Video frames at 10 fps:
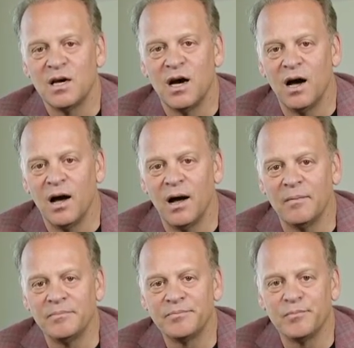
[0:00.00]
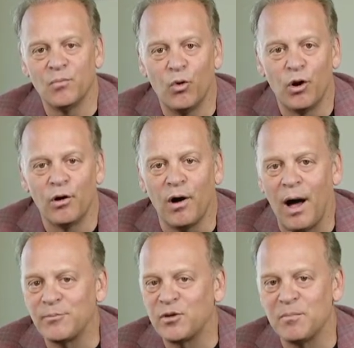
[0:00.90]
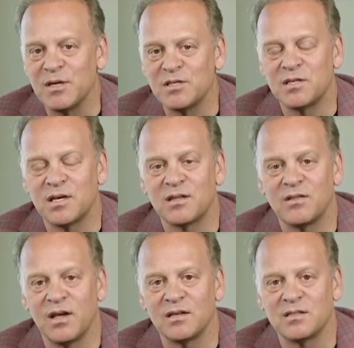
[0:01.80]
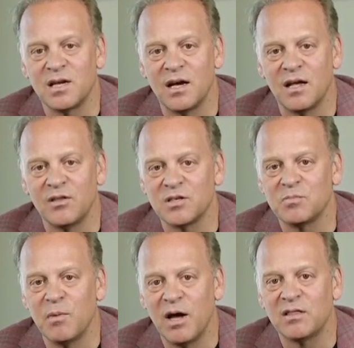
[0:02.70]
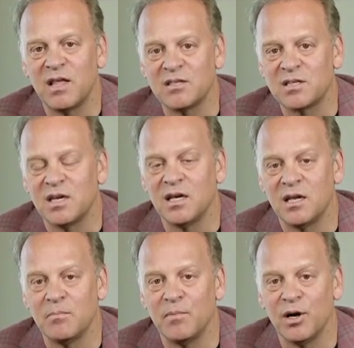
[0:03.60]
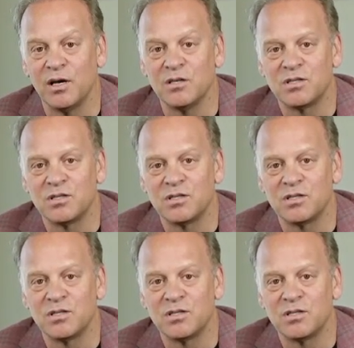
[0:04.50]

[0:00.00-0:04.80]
We're optimistic that this month that's going to hit $1 million.